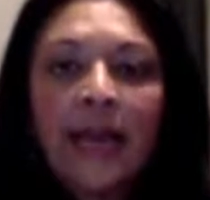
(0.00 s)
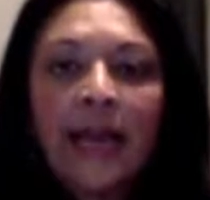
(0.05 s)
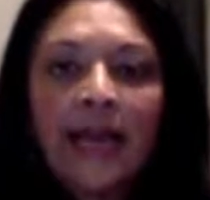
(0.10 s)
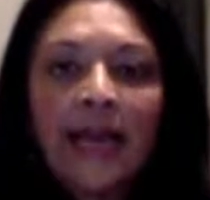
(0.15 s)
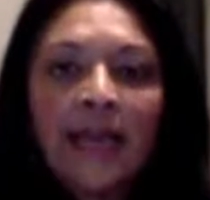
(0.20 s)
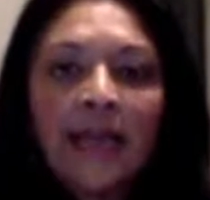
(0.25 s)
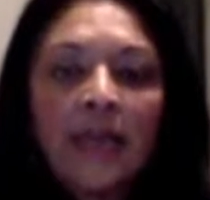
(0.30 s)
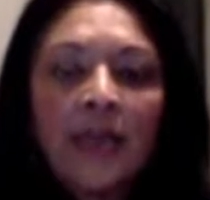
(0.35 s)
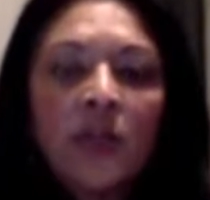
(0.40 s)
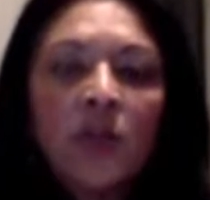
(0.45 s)

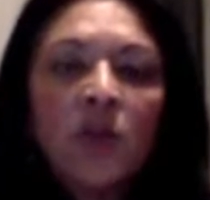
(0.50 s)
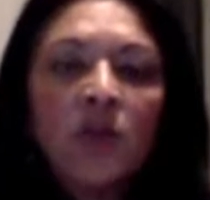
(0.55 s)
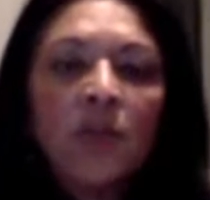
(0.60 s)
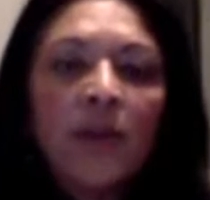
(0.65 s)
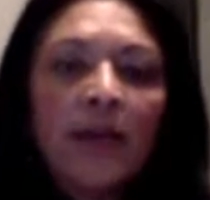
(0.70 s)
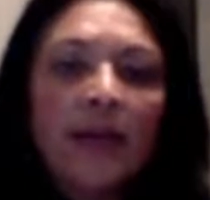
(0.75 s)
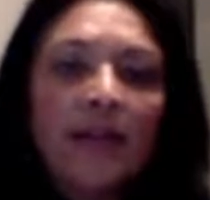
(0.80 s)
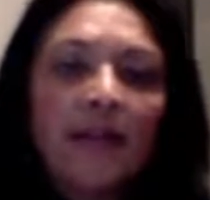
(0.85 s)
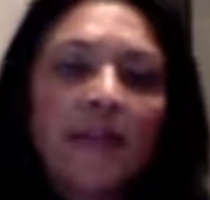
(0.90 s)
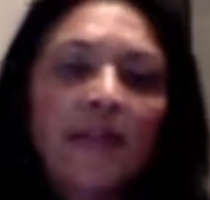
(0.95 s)
And you
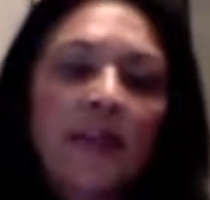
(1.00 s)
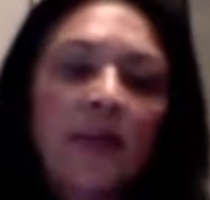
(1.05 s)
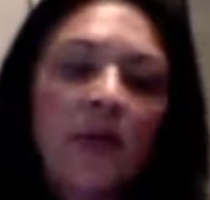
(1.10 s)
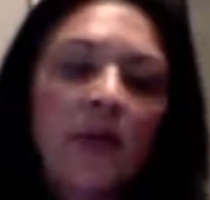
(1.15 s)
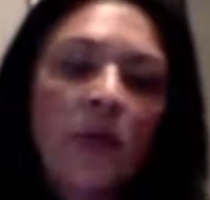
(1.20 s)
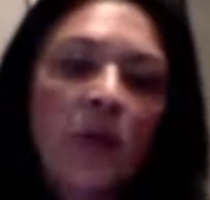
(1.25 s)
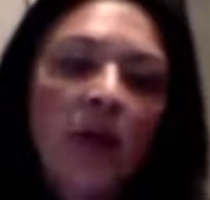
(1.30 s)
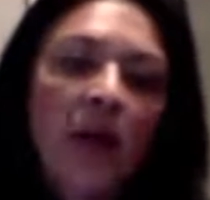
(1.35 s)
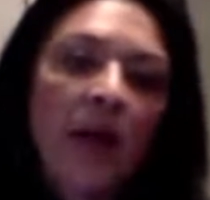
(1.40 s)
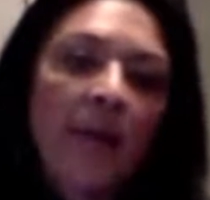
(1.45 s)
may
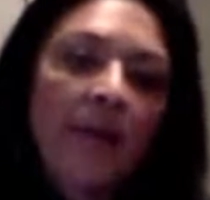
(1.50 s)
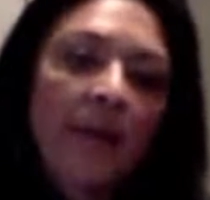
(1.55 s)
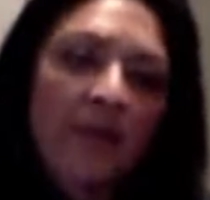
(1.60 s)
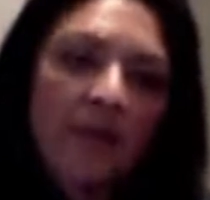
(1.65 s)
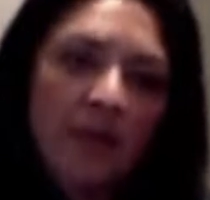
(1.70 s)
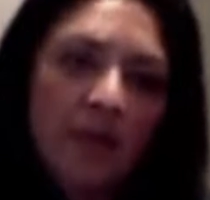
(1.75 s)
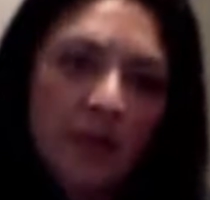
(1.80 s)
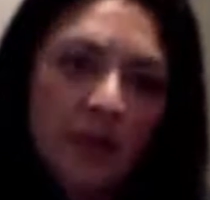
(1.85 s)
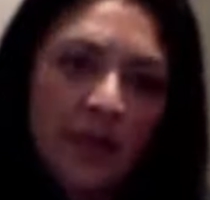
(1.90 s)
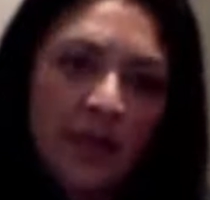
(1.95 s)
think, well, I'm
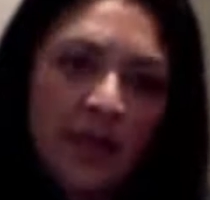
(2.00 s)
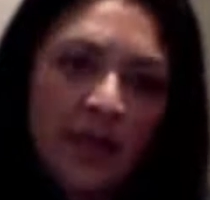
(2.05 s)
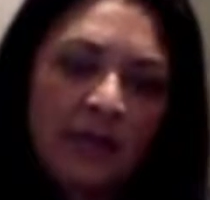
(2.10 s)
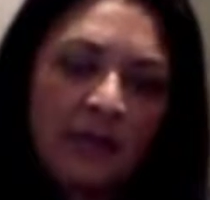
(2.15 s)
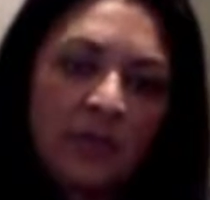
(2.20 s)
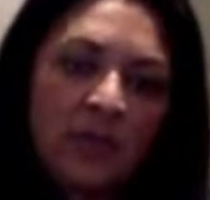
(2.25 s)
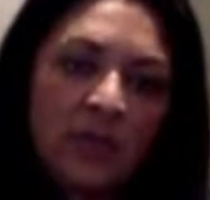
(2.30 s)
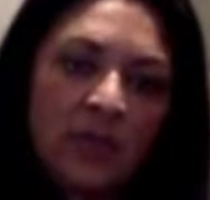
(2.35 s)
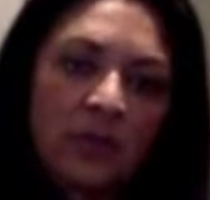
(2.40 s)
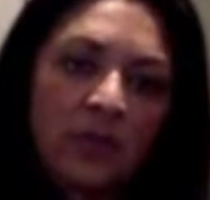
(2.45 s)
never going to
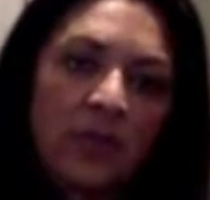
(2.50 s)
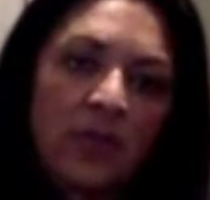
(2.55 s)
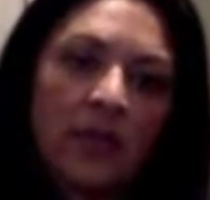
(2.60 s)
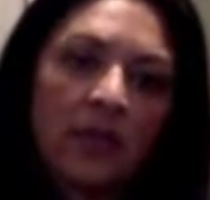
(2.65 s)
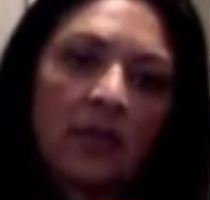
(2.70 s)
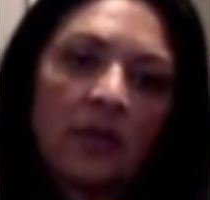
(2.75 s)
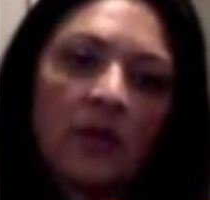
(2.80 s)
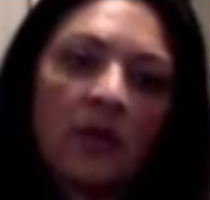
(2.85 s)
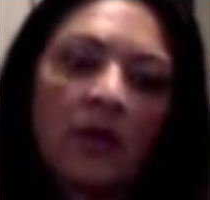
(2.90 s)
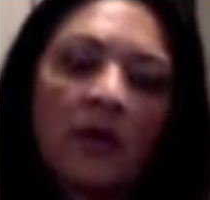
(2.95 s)
have
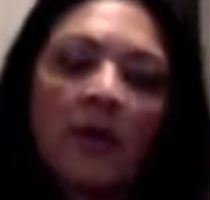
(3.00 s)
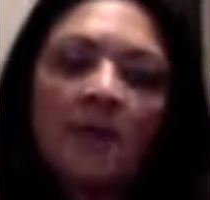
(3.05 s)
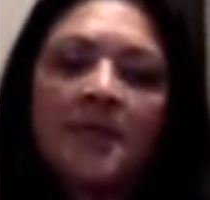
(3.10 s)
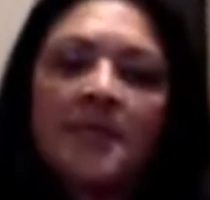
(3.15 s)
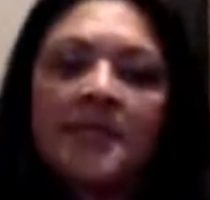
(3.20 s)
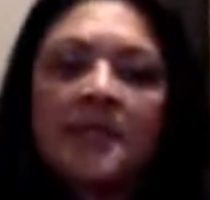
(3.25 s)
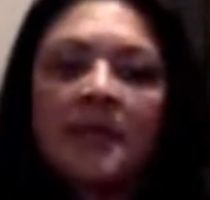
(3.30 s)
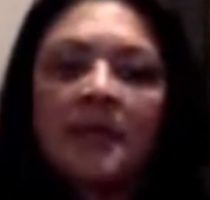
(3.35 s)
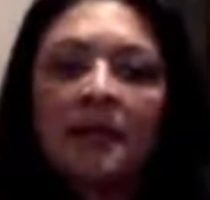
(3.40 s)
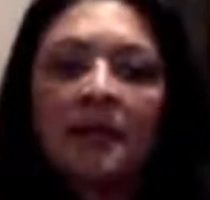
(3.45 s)
children, or I'm
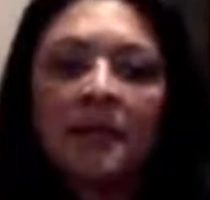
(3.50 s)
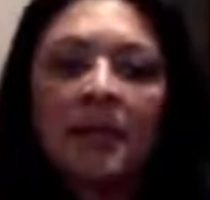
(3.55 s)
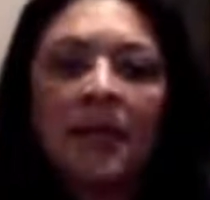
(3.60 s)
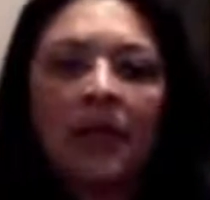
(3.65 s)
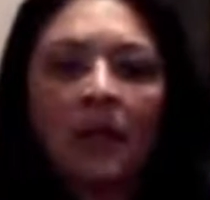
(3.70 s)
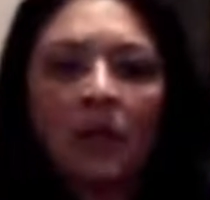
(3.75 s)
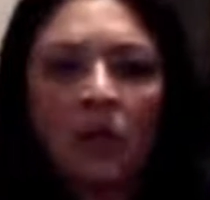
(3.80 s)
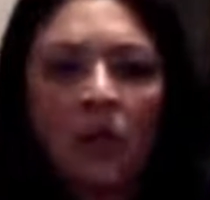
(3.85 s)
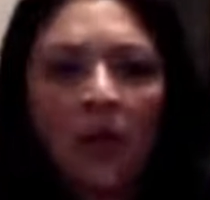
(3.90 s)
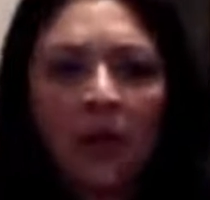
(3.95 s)
a single
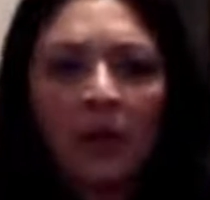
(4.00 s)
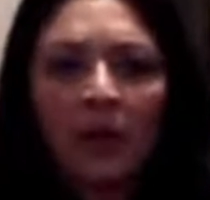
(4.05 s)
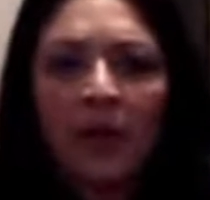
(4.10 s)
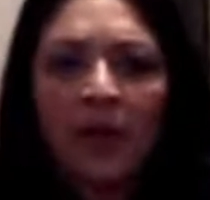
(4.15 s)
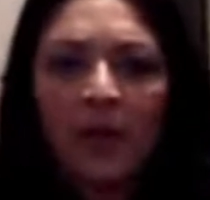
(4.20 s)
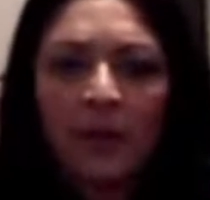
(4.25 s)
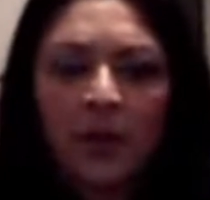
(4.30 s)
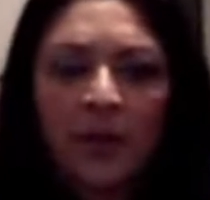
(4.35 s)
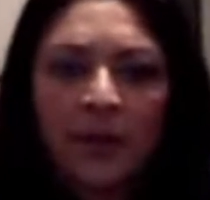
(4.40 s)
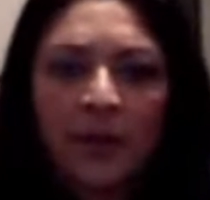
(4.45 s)
male. Why would
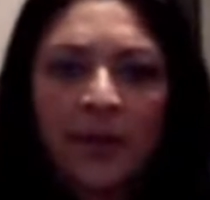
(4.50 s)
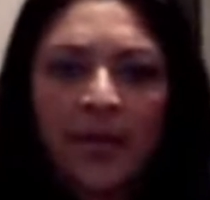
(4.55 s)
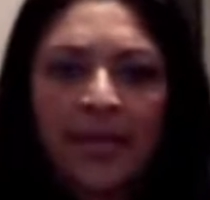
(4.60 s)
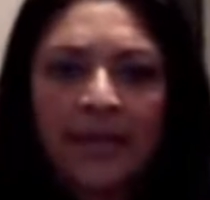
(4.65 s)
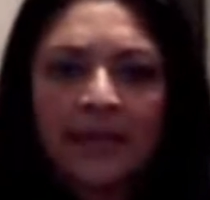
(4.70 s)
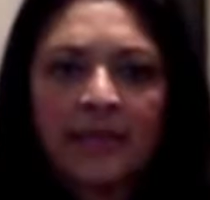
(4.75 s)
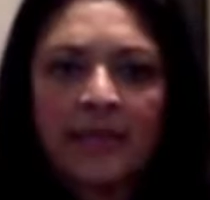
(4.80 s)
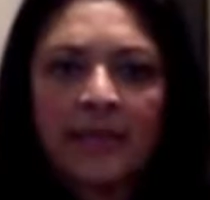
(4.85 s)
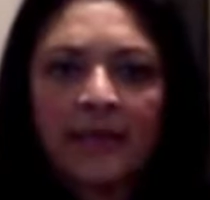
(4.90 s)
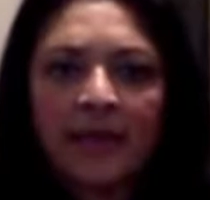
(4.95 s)
I want to pay
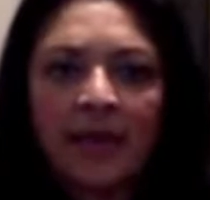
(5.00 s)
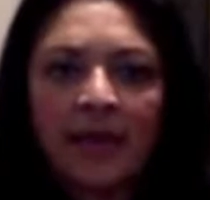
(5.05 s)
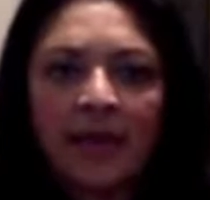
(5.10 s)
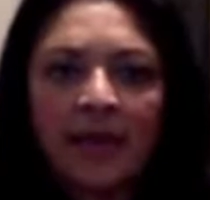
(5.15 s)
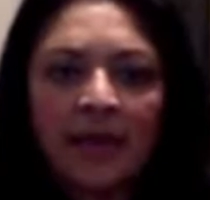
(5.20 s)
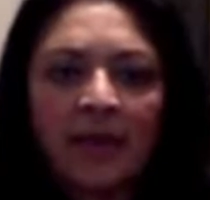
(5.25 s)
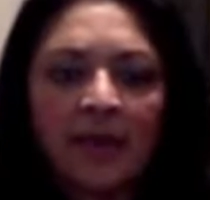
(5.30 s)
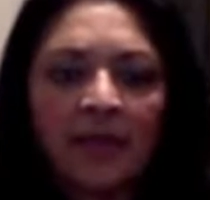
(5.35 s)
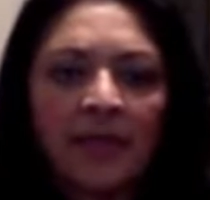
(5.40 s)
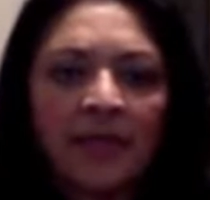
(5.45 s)
into that?
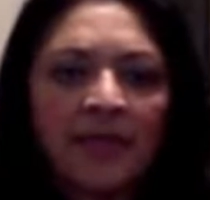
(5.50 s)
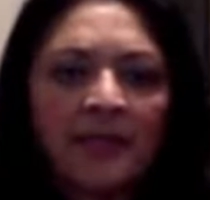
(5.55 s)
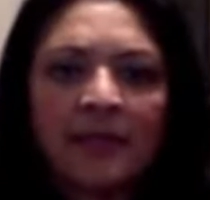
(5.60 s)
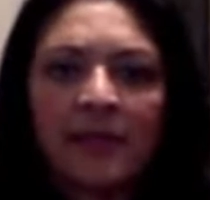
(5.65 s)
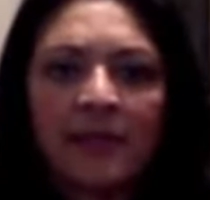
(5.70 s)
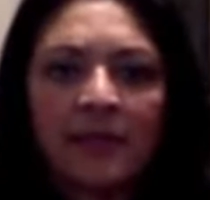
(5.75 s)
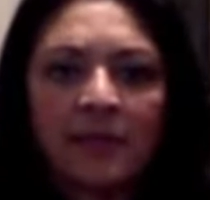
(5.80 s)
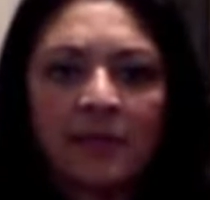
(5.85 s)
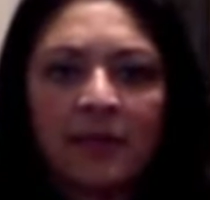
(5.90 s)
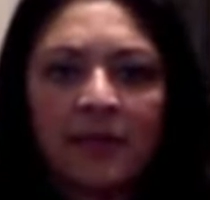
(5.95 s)
That's
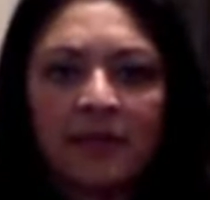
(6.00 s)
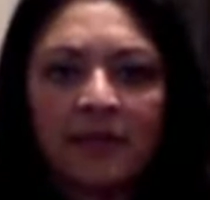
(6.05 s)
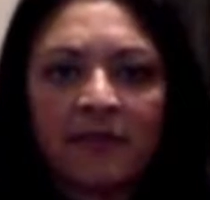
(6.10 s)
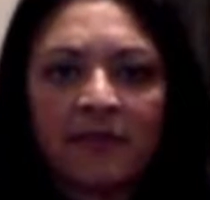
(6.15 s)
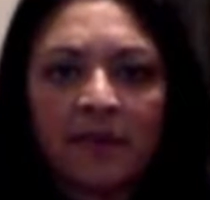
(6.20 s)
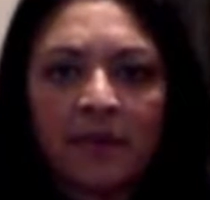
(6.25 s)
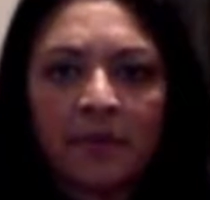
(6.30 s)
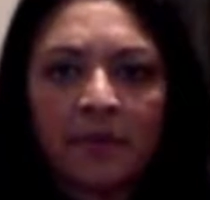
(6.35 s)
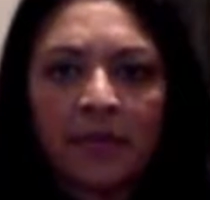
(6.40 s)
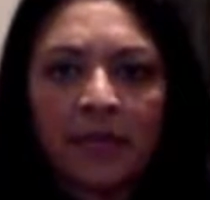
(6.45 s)
not going to
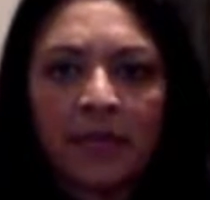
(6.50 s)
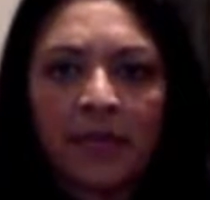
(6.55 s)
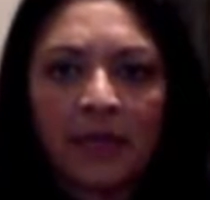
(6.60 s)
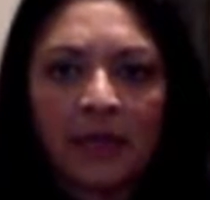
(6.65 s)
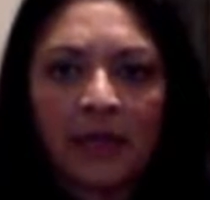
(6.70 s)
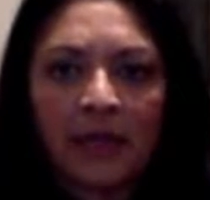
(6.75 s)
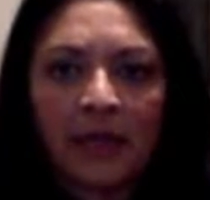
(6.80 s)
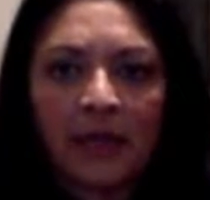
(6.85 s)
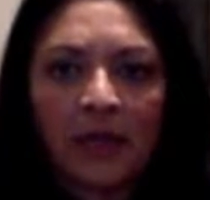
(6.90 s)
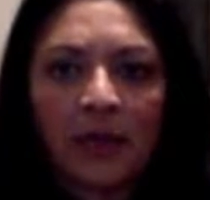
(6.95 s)
benefit me in
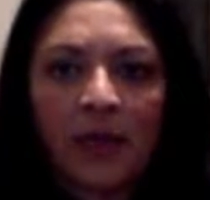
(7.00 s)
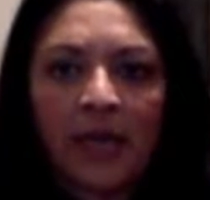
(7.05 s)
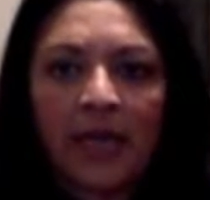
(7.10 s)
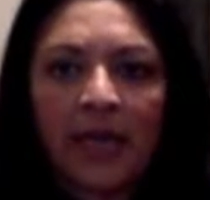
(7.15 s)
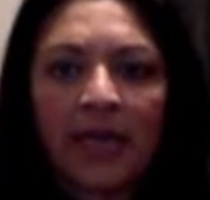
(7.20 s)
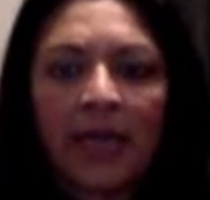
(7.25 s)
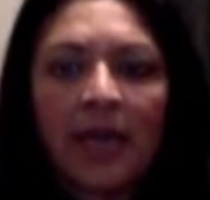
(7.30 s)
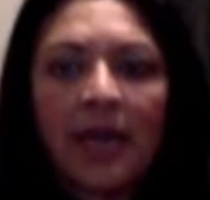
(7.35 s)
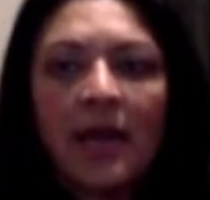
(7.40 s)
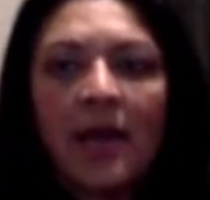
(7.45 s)
any
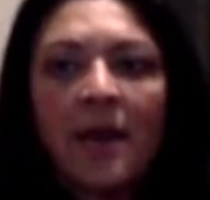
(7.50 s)
way.